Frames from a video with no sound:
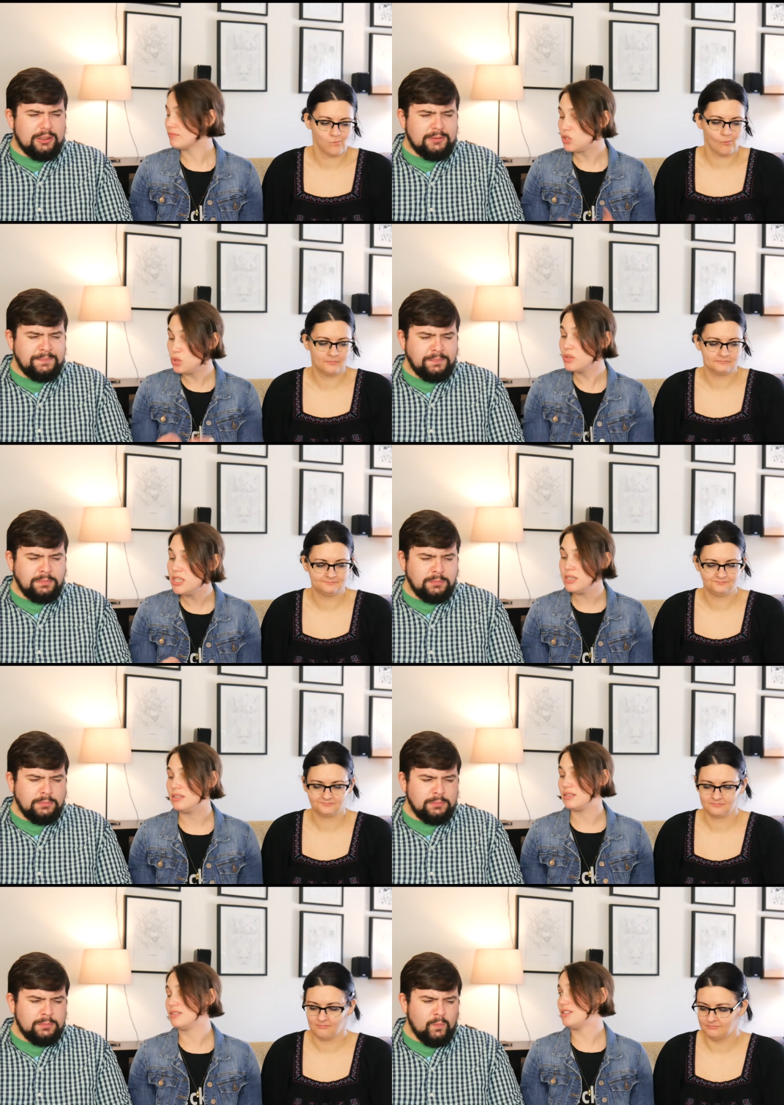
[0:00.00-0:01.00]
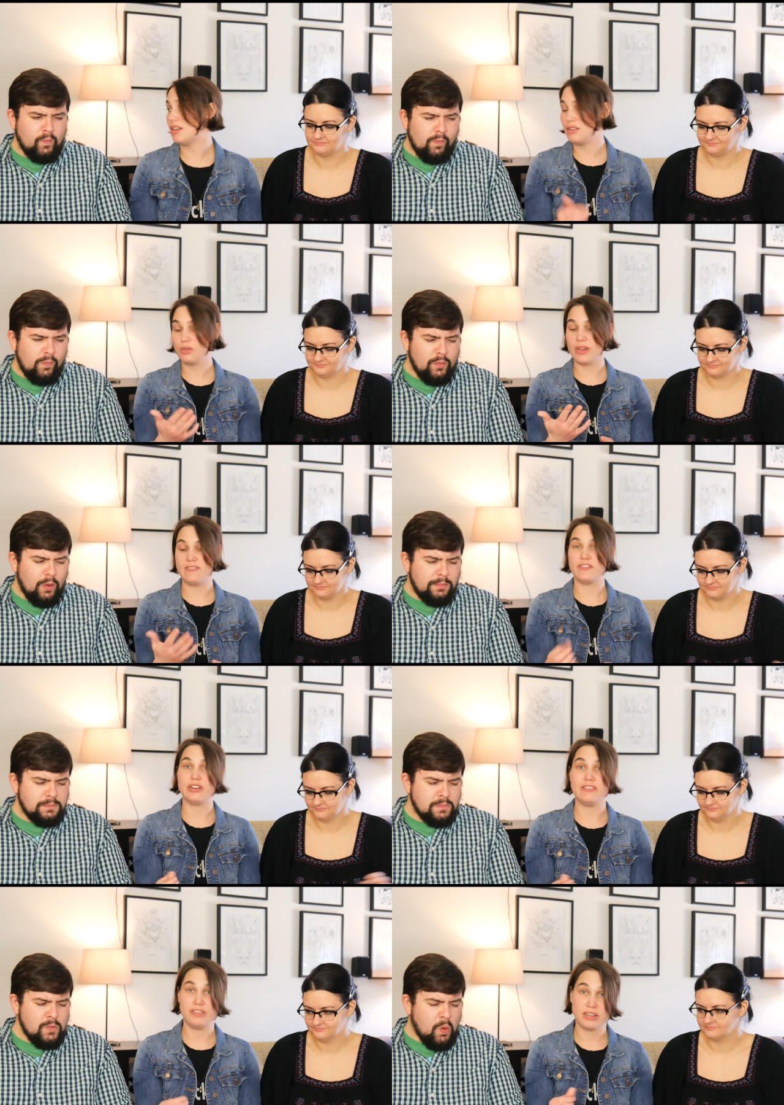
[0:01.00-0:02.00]
Speaker 1: Do these instead of the wafer
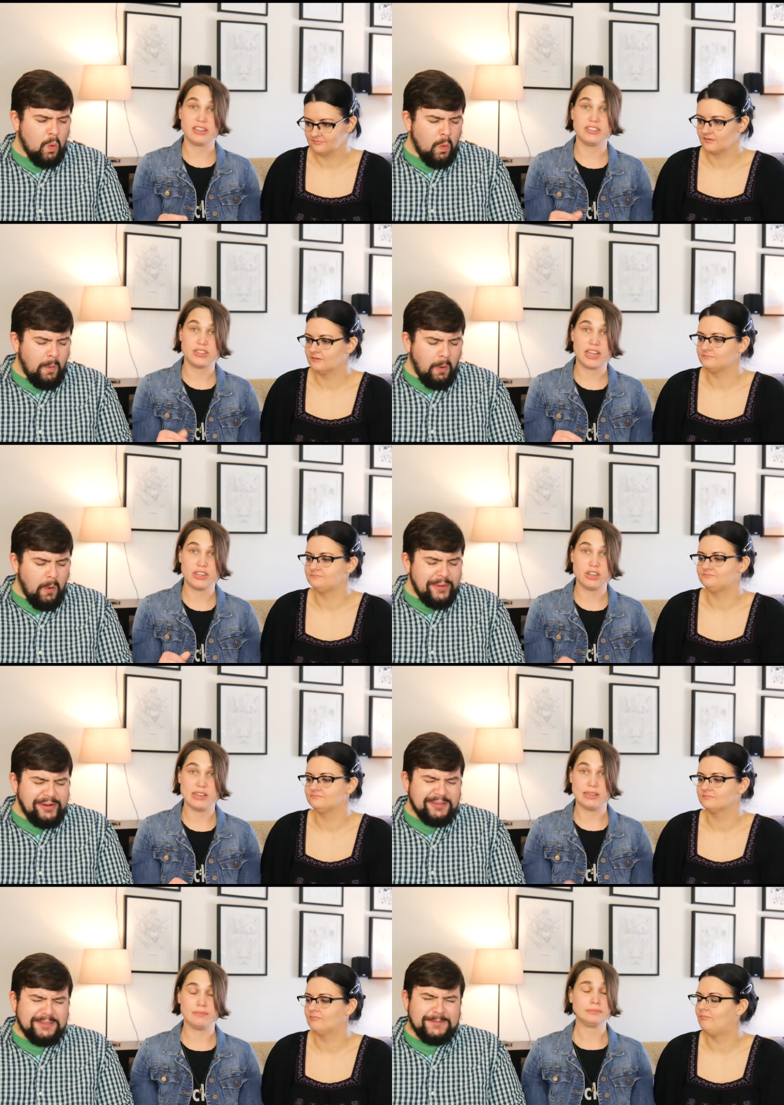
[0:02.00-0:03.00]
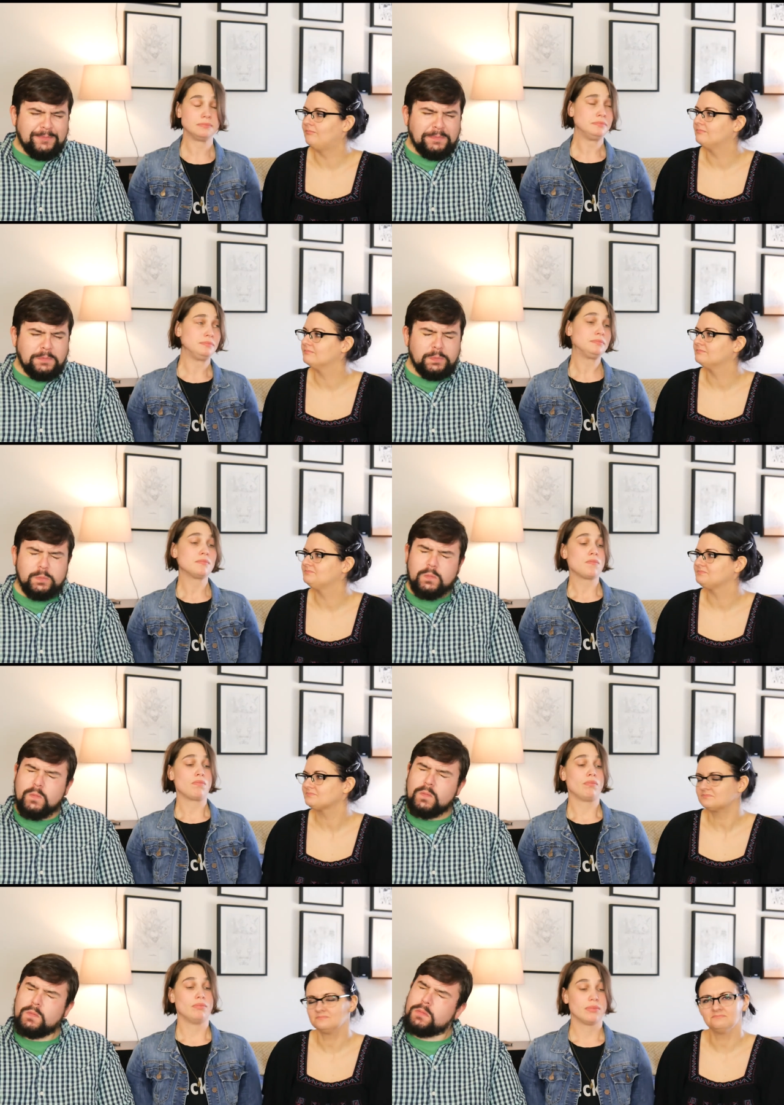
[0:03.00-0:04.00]
if you're gonna try durian.
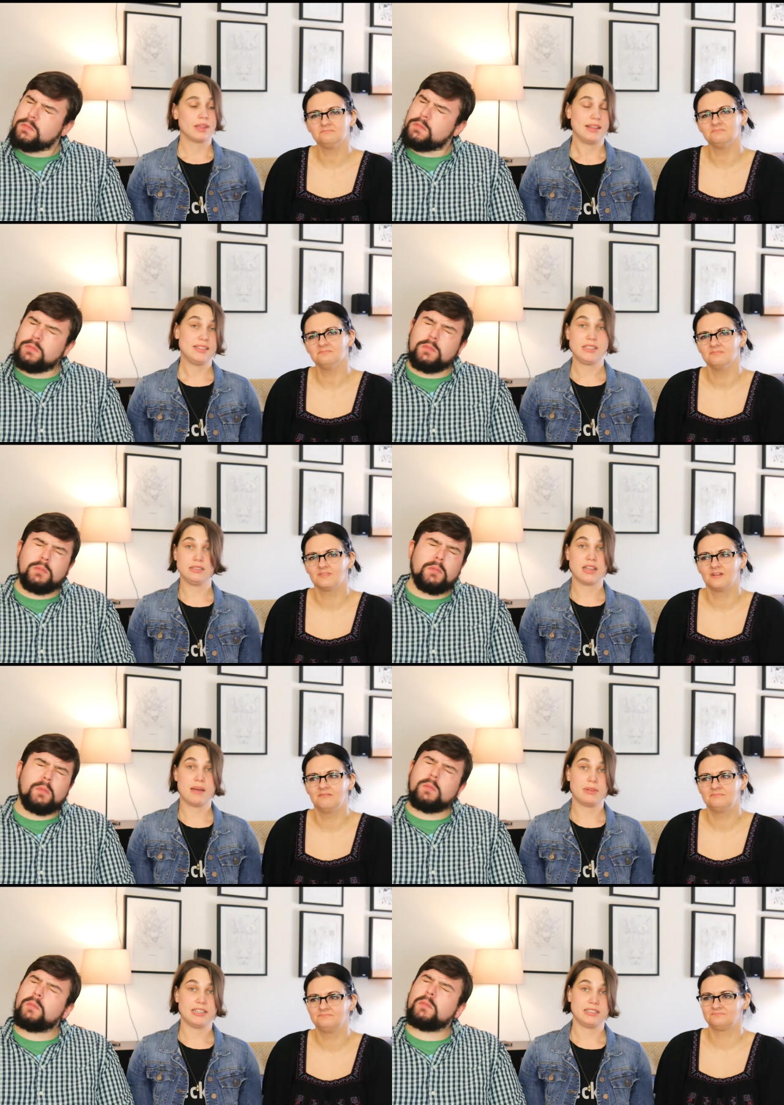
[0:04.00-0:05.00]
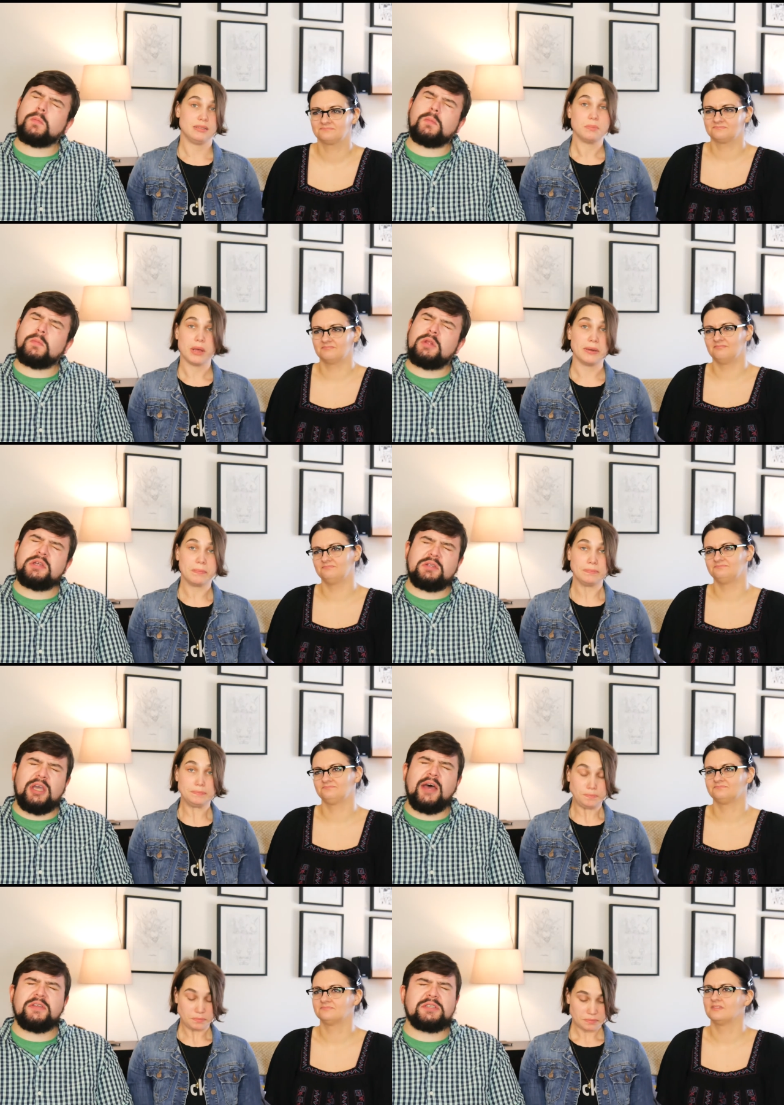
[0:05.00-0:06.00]
It's still not pleasant,
Speaker 2: but...
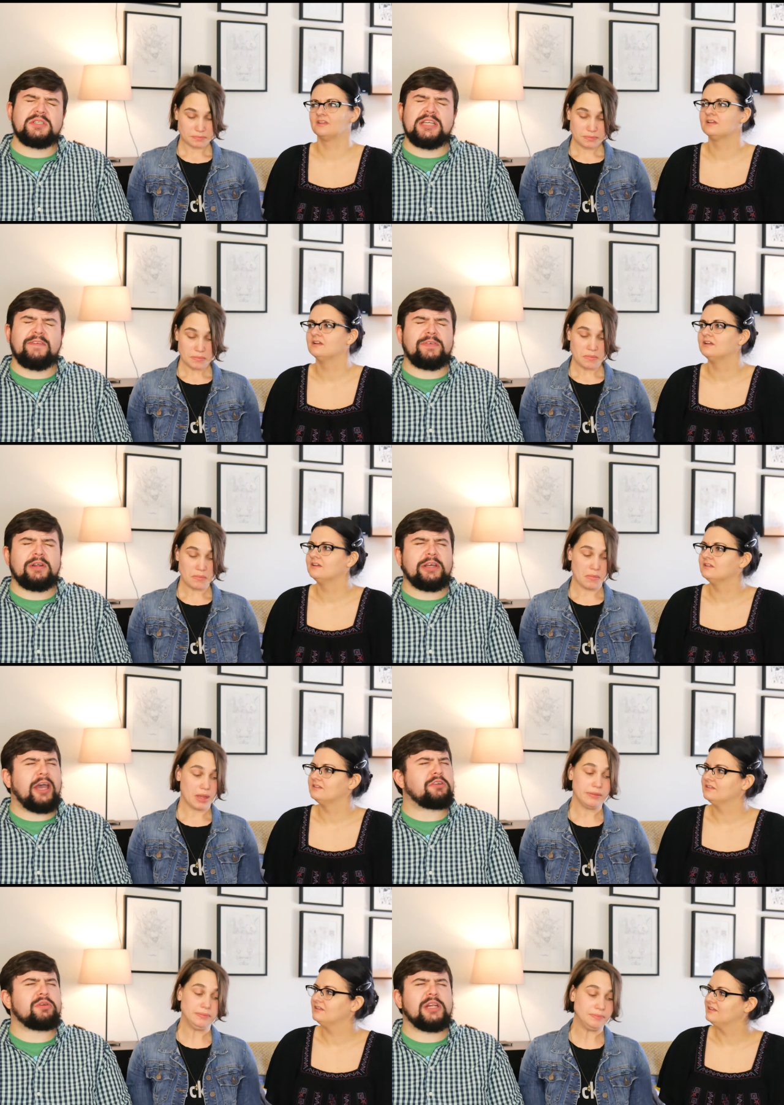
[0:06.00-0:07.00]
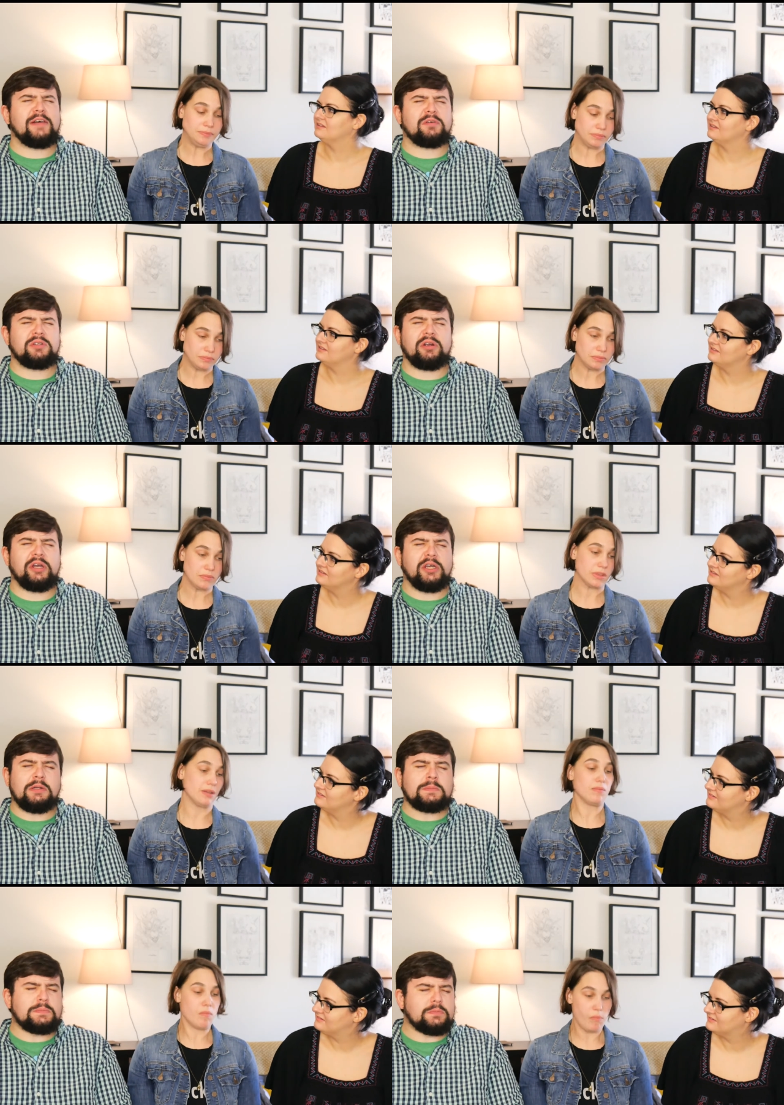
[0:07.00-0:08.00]
yeah, this is definitely entry-level durian.
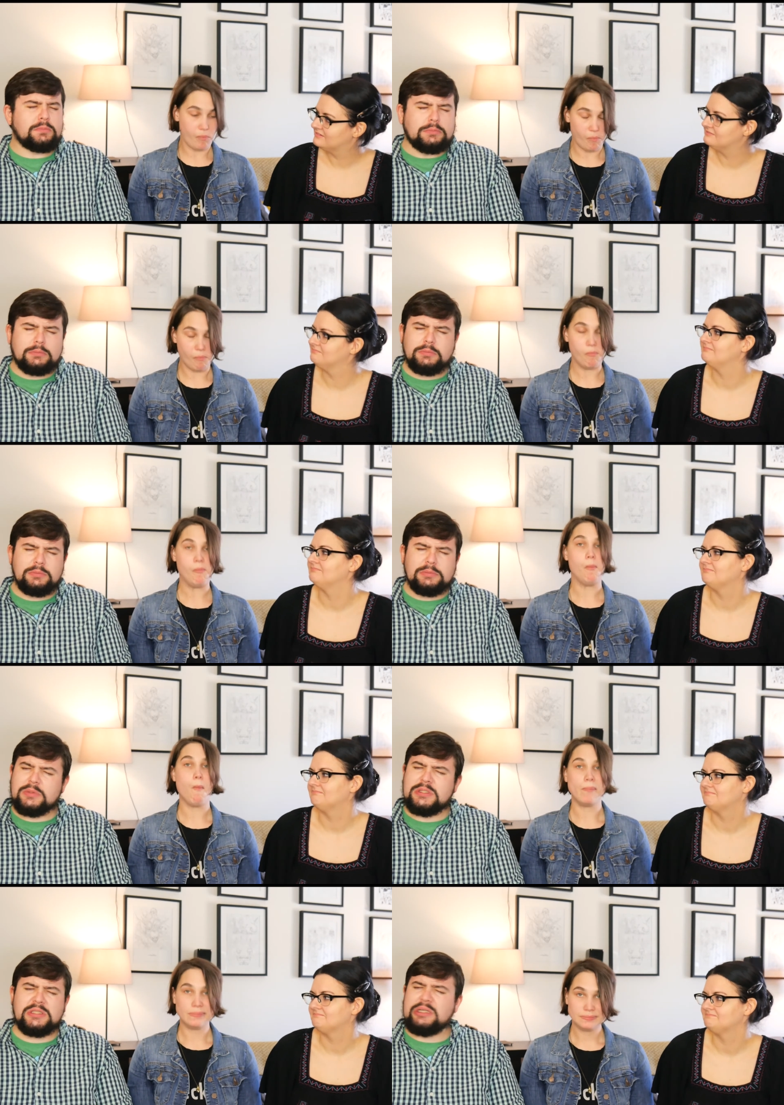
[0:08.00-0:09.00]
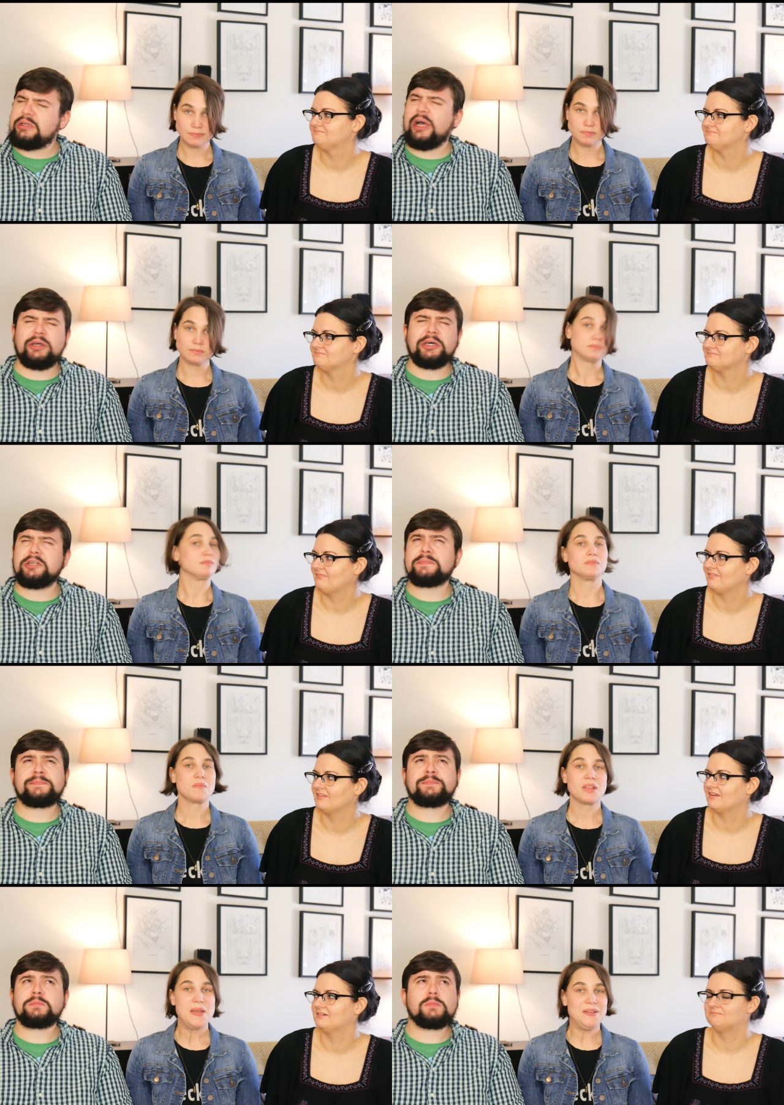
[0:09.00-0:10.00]
It's still not good.
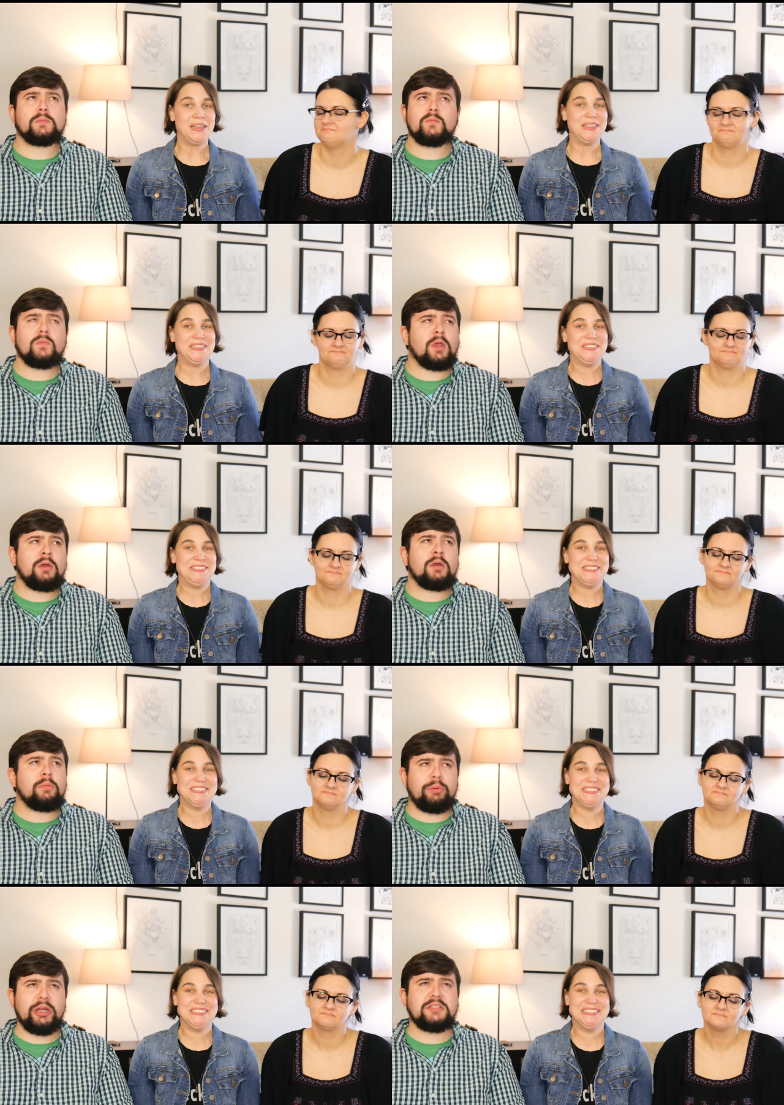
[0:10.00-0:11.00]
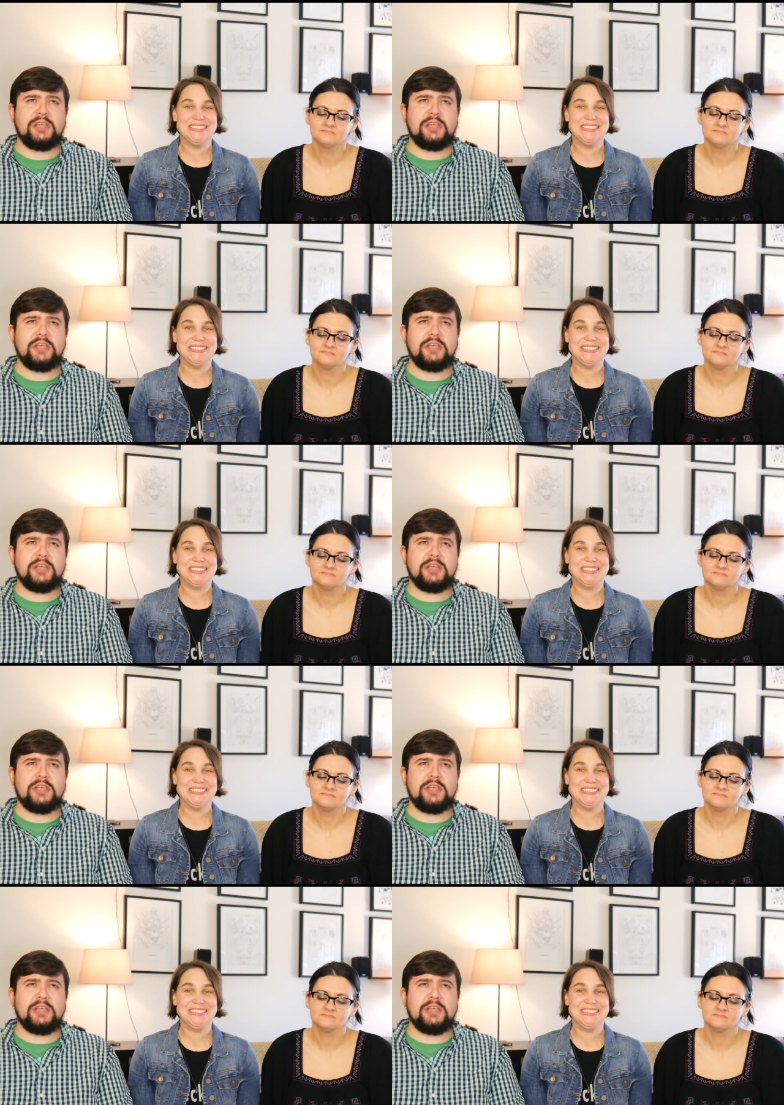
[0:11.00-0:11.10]
But it's